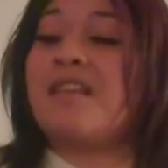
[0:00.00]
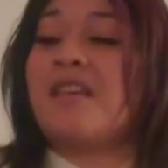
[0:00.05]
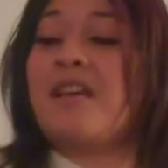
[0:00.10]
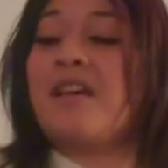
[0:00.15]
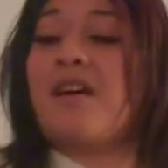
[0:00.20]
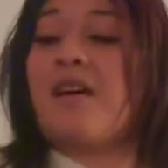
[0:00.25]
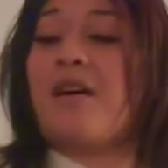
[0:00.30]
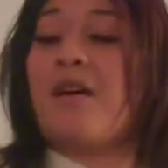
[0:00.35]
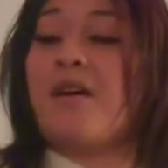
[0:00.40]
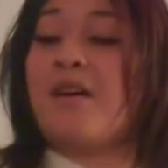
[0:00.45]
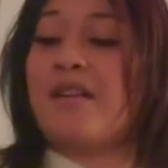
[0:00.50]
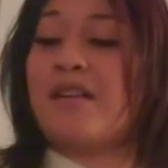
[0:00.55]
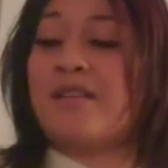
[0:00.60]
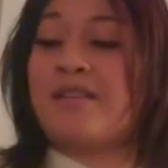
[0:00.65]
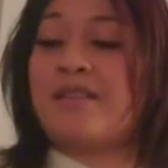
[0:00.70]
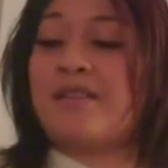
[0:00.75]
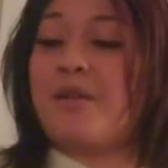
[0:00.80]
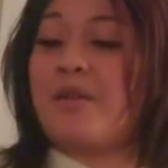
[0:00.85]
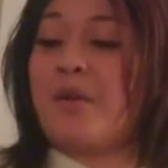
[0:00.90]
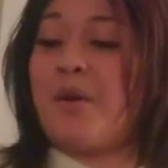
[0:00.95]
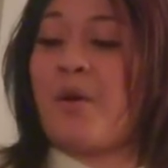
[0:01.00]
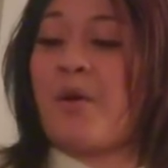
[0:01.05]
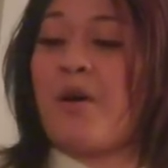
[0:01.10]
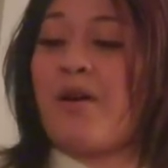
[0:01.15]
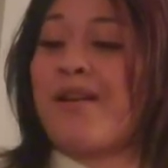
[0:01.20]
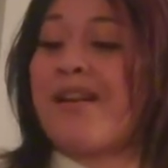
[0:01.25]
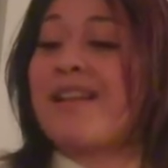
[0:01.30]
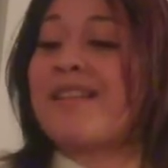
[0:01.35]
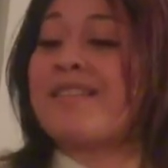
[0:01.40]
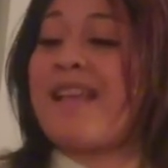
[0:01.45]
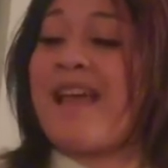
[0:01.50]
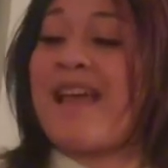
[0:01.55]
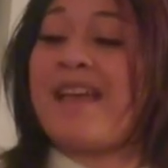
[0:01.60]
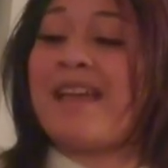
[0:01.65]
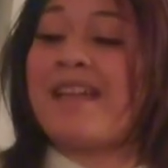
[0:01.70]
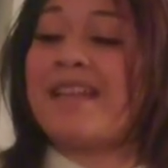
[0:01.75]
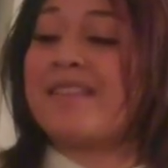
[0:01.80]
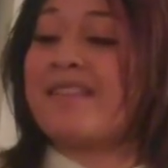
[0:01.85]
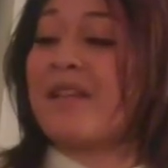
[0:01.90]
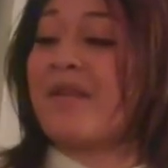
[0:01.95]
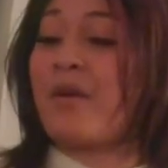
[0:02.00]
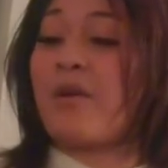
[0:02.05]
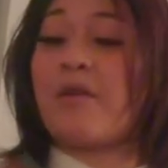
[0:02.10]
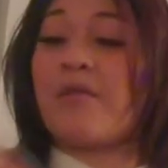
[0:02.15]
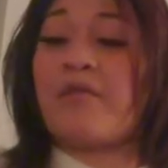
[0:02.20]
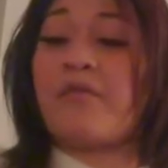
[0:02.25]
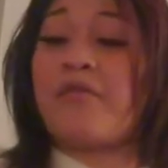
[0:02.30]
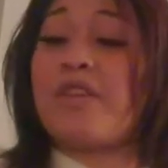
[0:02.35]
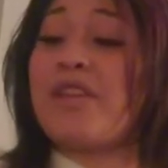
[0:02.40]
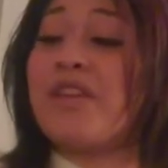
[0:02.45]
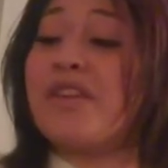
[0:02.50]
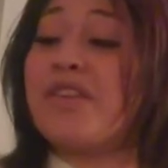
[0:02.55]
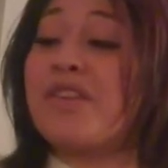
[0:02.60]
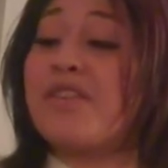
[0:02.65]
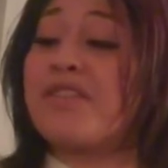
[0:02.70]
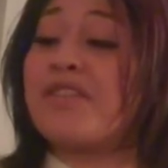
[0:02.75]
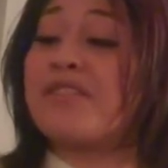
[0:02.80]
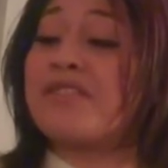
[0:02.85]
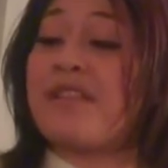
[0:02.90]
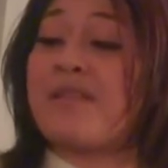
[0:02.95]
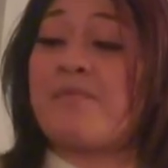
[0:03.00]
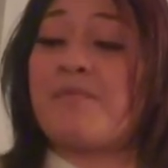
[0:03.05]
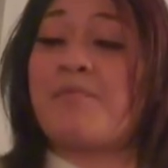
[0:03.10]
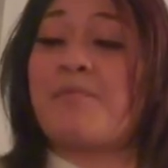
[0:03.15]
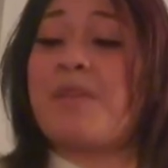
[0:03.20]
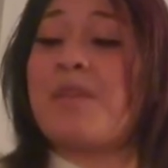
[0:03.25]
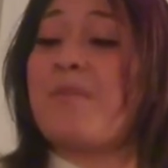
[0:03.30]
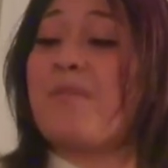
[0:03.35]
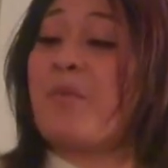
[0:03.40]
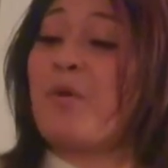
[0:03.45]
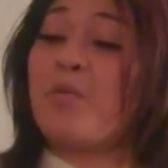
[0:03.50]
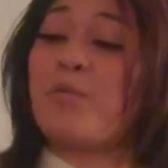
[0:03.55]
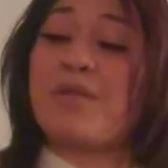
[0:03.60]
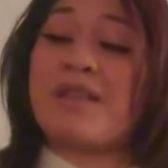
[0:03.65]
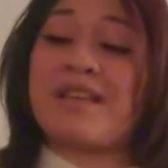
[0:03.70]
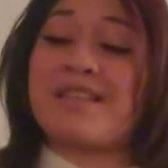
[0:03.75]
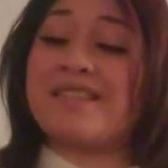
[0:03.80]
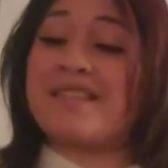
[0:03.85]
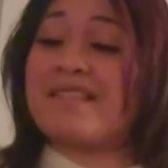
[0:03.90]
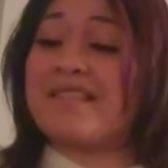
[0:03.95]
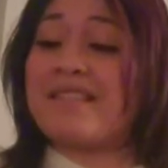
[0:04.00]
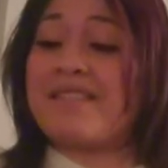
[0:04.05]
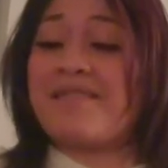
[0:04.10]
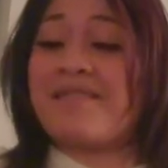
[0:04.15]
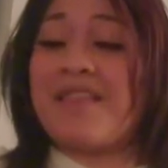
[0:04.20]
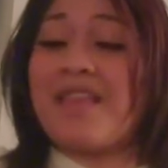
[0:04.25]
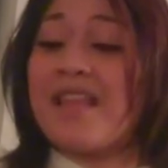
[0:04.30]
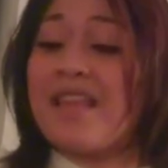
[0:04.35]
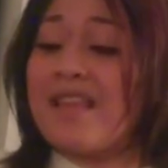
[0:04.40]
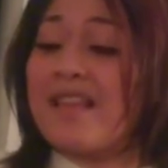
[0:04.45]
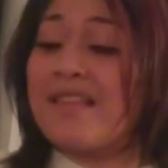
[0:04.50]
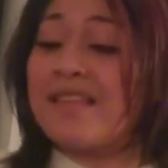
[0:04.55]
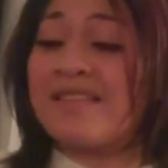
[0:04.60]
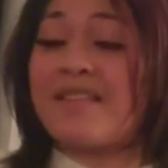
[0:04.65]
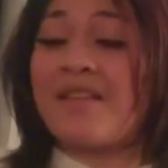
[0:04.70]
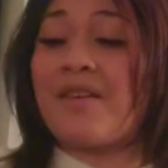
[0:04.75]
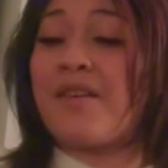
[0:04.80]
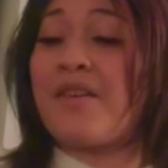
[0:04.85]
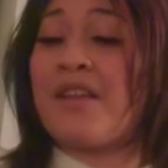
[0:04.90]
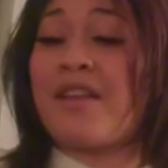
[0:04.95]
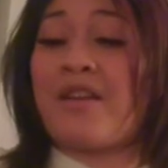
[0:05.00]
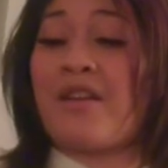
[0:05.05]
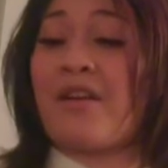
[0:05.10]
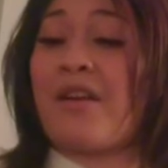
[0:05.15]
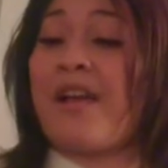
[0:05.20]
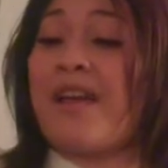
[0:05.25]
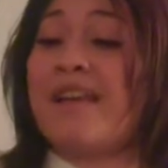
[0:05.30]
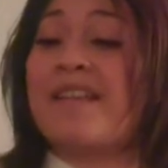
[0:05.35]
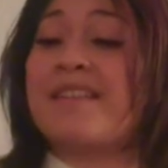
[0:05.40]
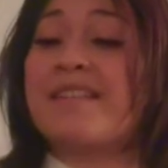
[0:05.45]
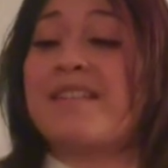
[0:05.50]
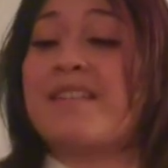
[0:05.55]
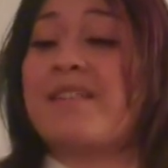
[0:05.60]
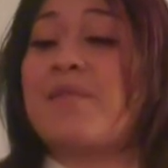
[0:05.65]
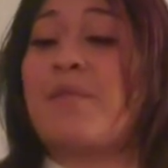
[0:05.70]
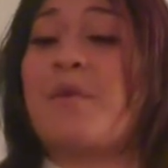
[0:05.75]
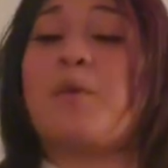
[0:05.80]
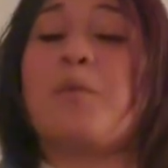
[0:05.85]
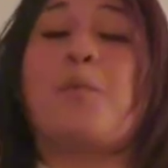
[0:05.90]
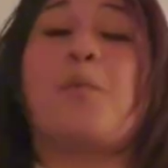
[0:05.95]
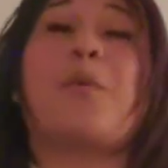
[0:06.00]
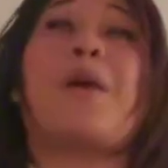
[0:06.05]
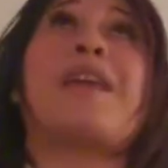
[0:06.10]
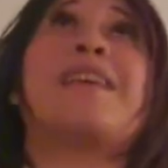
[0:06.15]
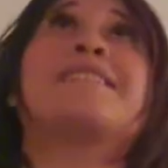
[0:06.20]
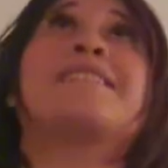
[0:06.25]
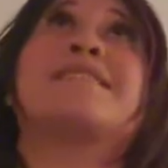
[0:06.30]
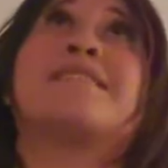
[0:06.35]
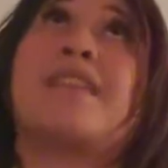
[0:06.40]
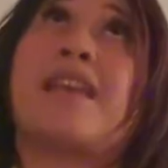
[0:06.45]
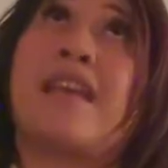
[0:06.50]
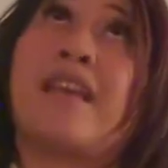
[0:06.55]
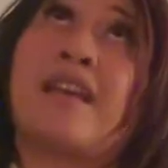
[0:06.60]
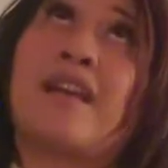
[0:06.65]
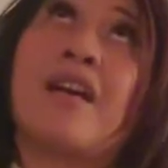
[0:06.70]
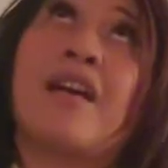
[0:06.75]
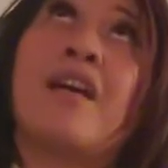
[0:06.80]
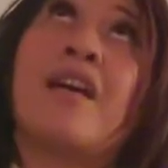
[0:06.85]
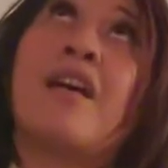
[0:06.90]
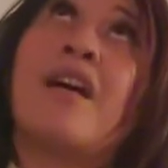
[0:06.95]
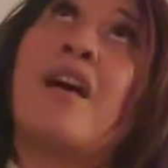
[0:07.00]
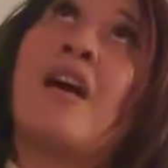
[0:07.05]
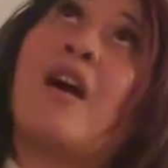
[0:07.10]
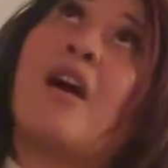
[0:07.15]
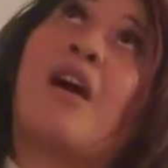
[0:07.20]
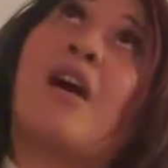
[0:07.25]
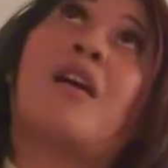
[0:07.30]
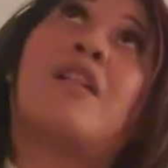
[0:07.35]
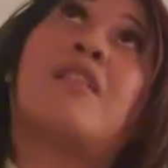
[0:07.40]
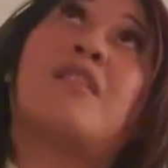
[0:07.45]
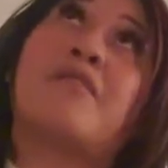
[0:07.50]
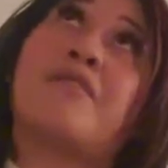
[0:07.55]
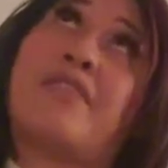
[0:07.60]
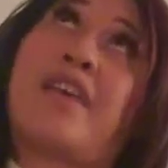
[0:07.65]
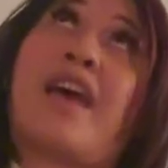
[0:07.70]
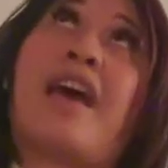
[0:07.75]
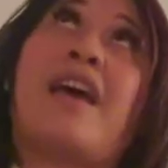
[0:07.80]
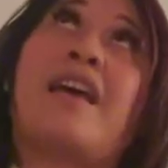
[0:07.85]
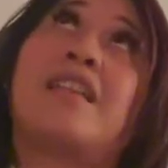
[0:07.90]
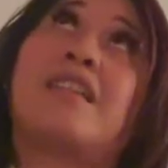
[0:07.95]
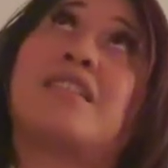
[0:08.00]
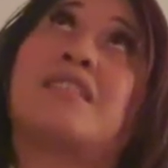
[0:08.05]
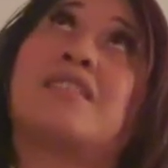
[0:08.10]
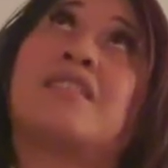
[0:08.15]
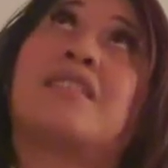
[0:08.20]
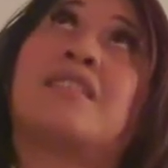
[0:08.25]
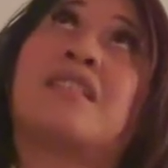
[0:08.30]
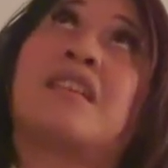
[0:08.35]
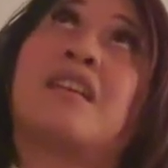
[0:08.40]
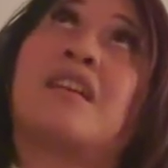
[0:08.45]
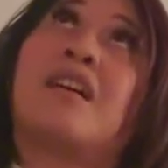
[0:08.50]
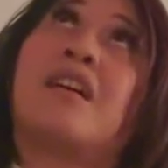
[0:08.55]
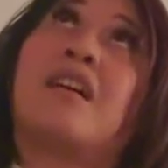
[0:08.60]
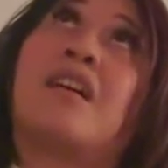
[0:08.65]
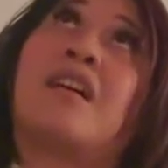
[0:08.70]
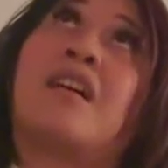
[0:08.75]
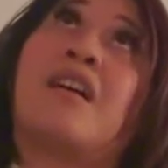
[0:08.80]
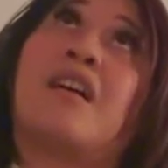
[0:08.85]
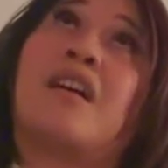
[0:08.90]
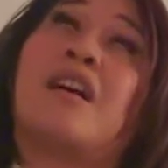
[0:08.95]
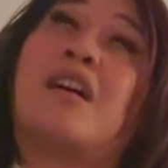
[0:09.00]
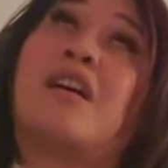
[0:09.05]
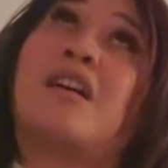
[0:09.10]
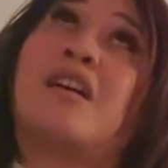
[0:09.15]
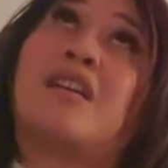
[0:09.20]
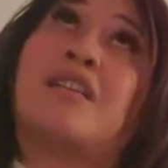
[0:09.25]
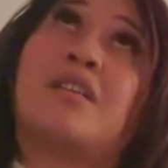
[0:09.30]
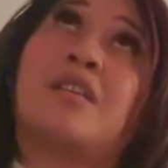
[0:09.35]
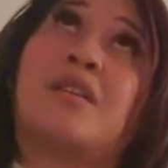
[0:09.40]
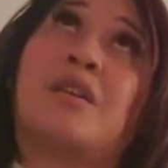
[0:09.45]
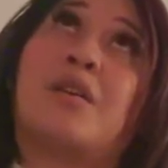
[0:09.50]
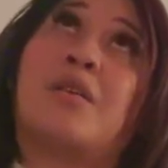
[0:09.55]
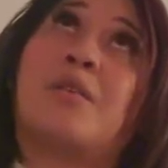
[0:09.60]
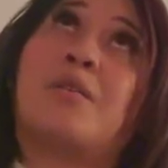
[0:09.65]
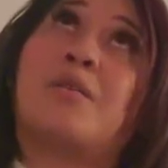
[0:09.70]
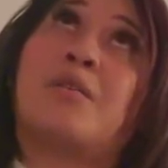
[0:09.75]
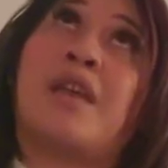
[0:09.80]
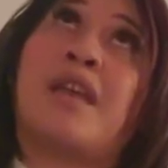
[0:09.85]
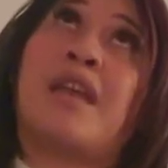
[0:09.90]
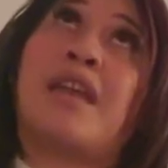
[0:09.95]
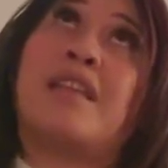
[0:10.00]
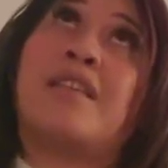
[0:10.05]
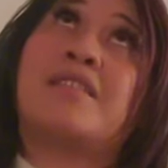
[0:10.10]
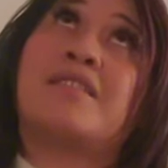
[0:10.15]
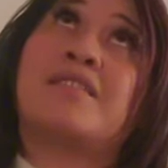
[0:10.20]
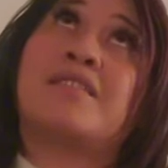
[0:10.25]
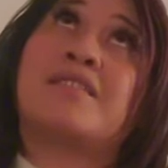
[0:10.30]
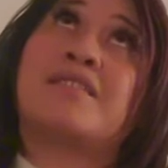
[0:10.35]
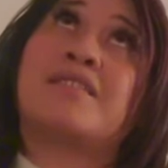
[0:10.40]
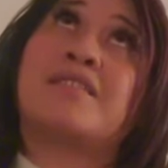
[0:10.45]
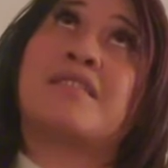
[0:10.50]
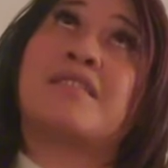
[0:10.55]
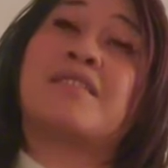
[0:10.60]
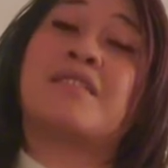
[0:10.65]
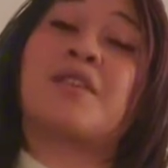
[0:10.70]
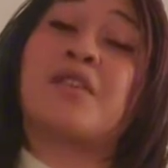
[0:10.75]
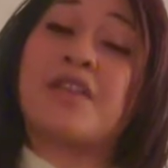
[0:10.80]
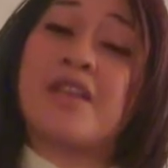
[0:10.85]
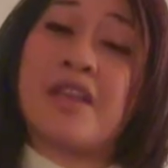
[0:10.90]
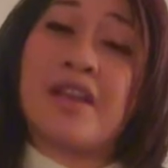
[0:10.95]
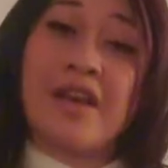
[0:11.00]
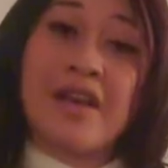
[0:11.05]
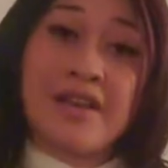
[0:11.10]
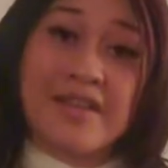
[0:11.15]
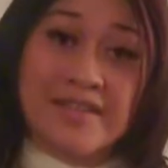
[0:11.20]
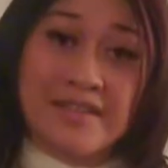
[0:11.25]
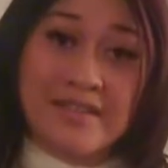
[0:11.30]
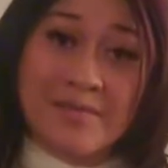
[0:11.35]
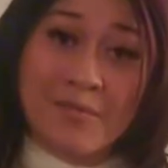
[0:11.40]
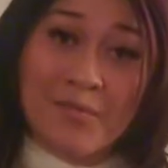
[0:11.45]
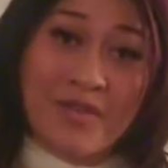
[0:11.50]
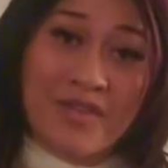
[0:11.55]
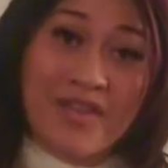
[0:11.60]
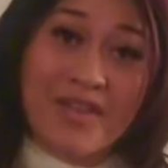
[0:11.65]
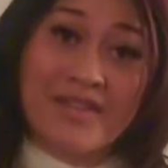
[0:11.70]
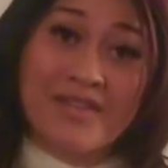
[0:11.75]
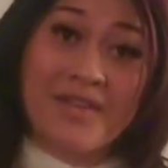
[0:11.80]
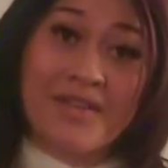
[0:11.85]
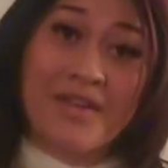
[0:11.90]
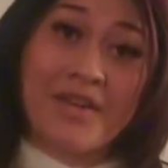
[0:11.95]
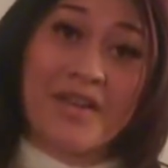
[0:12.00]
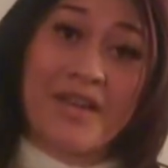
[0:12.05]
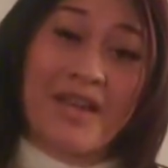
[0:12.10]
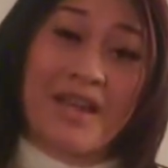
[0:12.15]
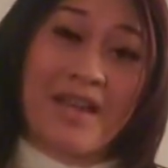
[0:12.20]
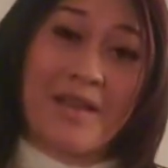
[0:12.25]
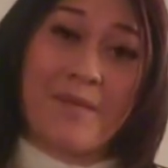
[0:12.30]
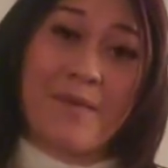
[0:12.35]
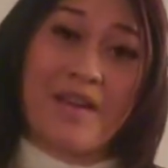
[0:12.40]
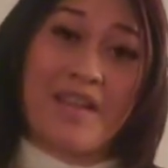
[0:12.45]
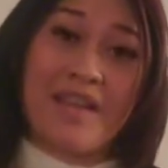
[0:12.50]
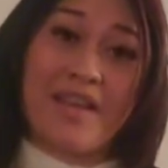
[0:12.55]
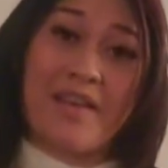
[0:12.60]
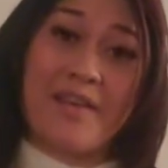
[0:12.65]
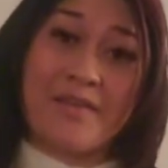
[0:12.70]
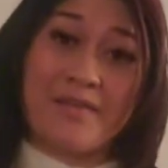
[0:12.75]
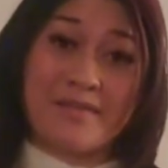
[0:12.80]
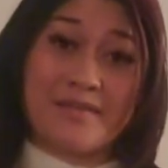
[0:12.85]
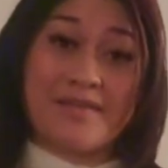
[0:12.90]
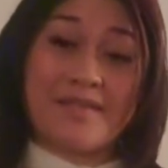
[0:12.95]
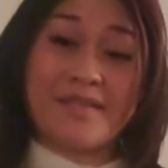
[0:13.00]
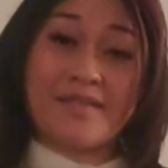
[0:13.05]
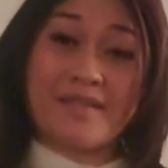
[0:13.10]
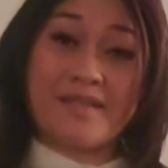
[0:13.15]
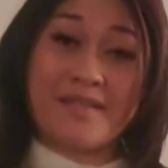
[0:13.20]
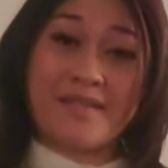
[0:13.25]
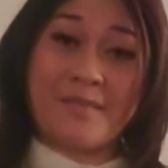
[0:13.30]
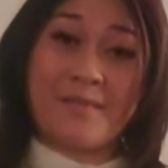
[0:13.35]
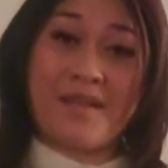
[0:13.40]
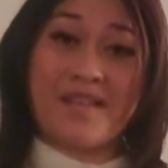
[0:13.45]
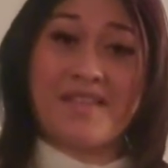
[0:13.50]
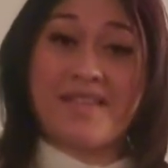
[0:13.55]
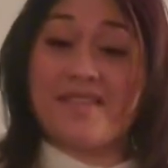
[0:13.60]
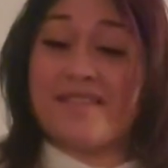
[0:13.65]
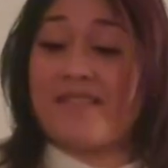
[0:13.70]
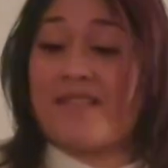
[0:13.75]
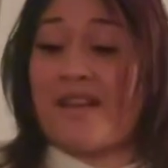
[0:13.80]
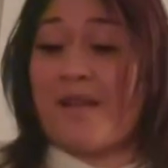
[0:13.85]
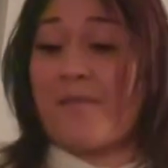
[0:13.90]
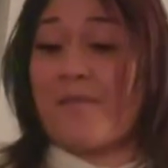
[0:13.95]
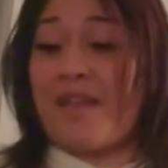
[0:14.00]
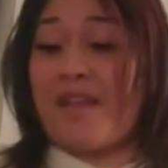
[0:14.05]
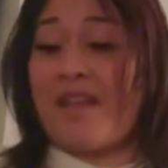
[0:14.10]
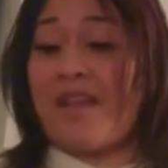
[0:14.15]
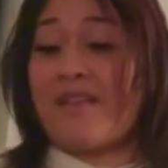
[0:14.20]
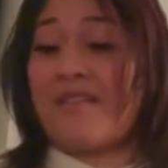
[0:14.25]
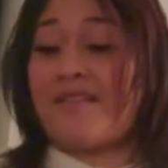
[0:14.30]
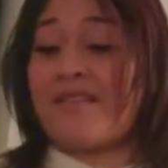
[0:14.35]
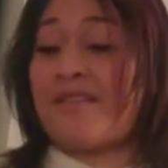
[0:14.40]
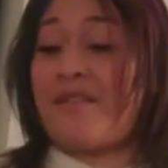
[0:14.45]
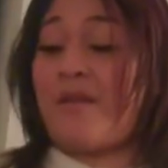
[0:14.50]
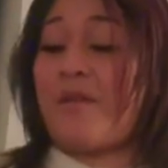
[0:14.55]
on, you know, our anxieties and our fears and people, places, and things that aren't in our highest good. We're wasting all of that, you know, and just it's hurting us more than it's hurting anybody else is the message that I'm getting. So